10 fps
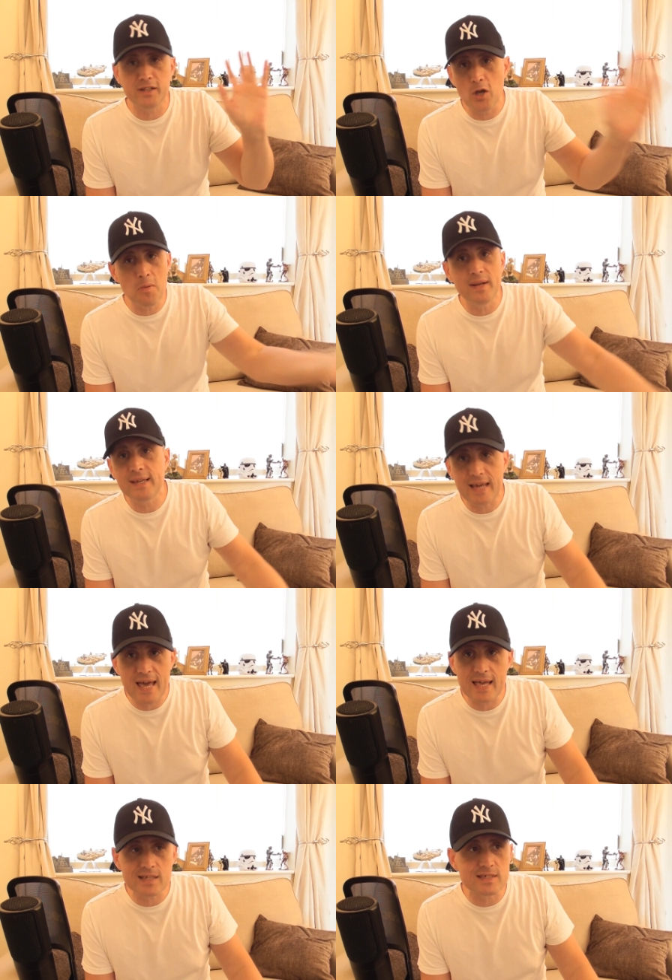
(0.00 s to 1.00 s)
Nobody
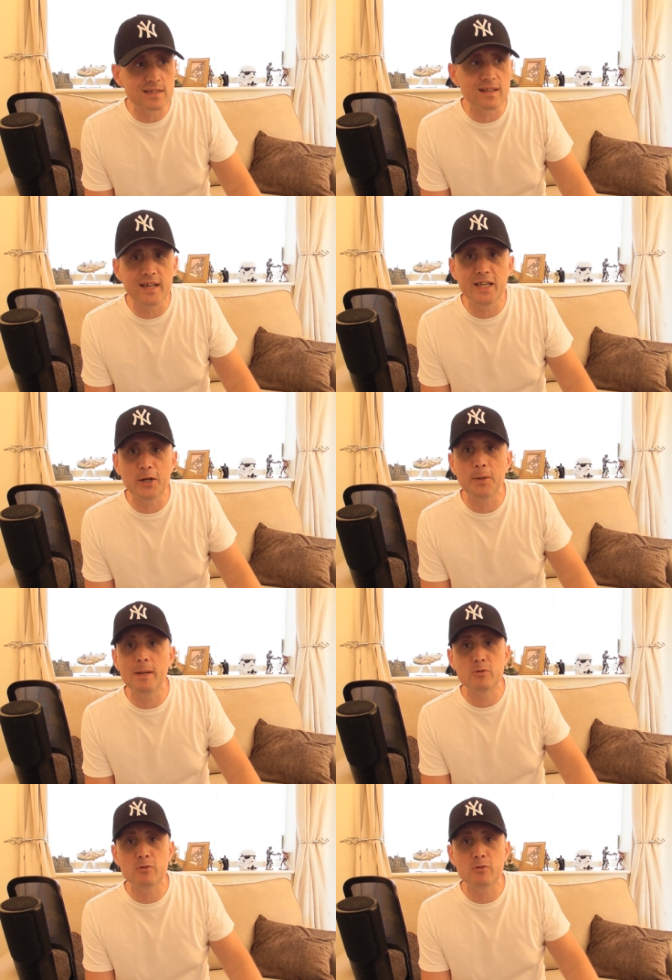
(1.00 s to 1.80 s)
cares. Like, you know what I mean?